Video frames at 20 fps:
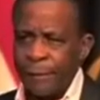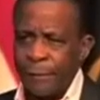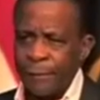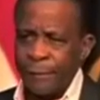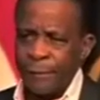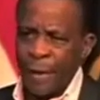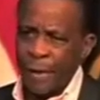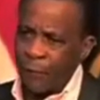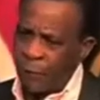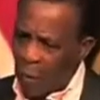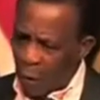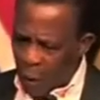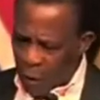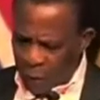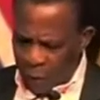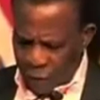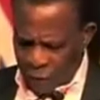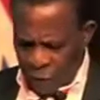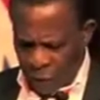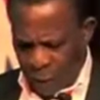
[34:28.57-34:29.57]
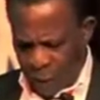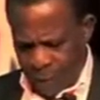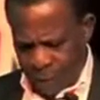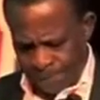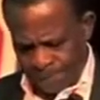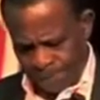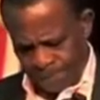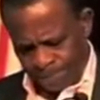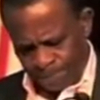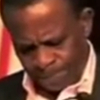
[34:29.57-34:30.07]
Technology,
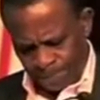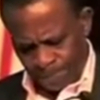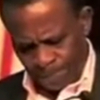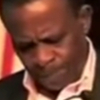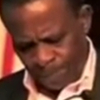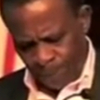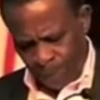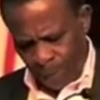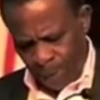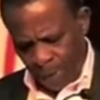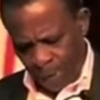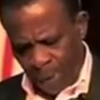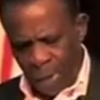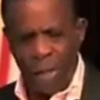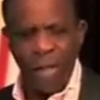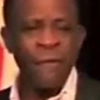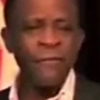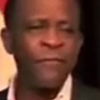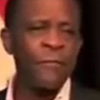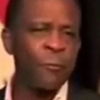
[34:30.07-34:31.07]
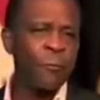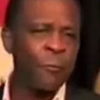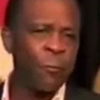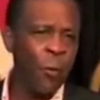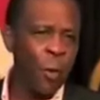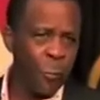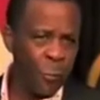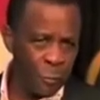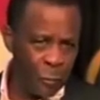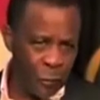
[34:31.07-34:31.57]
if
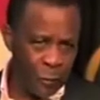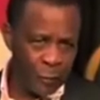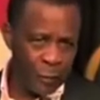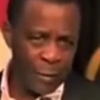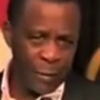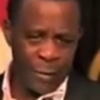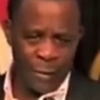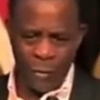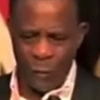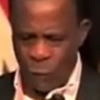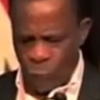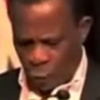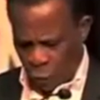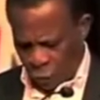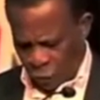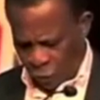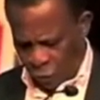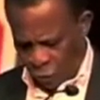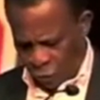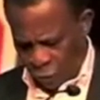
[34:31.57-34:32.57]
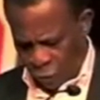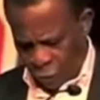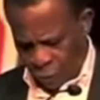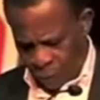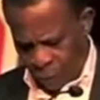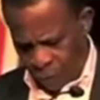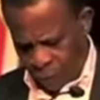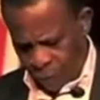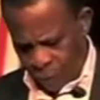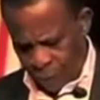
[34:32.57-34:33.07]
appropriately used,
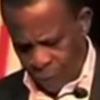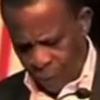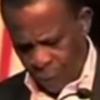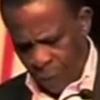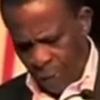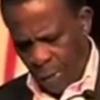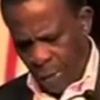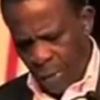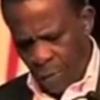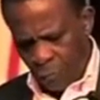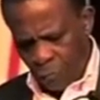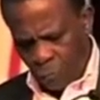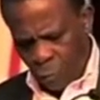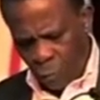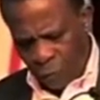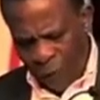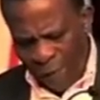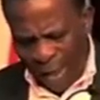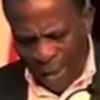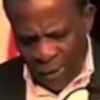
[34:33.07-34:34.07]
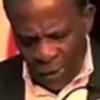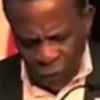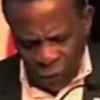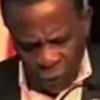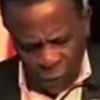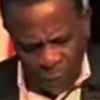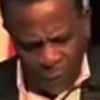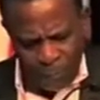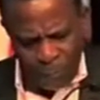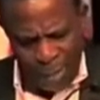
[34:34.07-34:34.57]
provide us
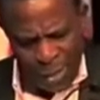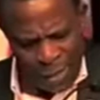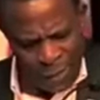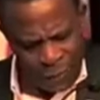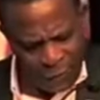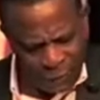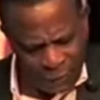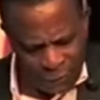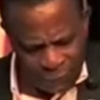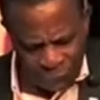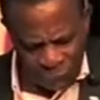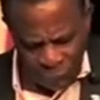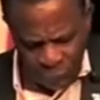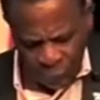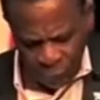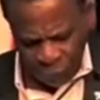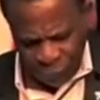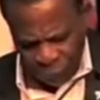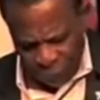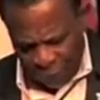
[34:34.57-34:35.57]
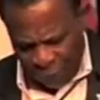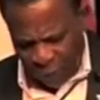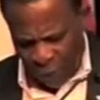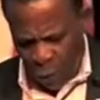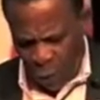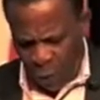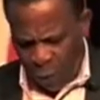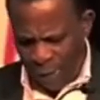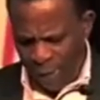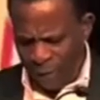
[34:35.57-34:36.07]
with the means to
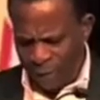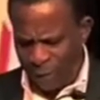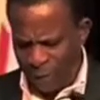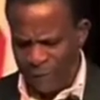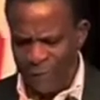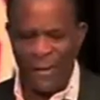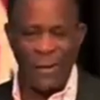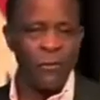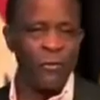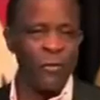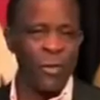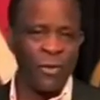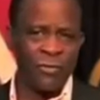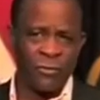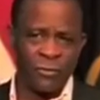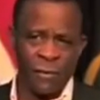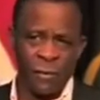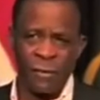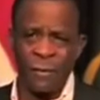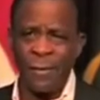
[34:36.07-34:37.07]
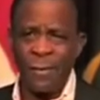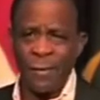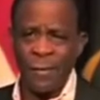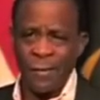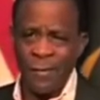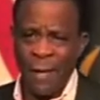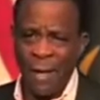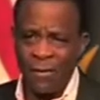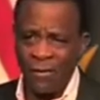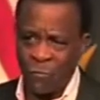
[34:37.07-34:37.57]
fulfill our integration
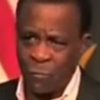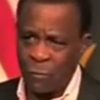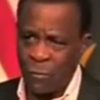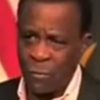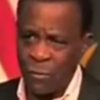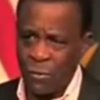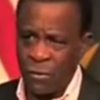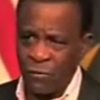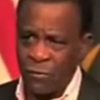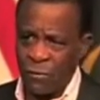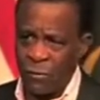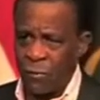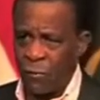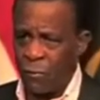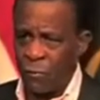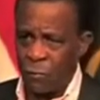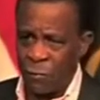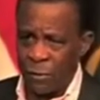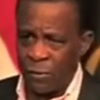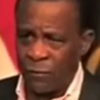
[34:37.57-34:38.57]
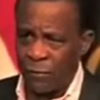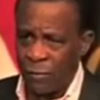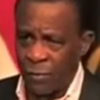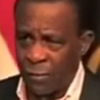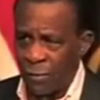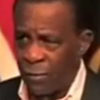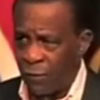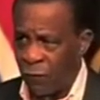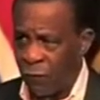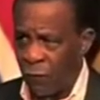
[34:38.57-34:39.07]
aspirations, which
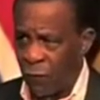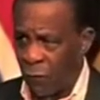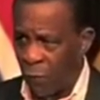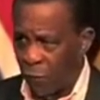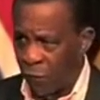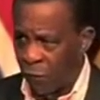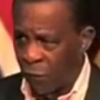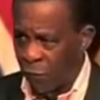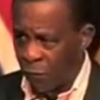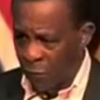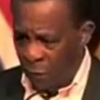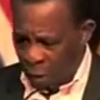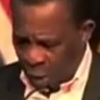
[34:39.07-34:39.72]
is, of course,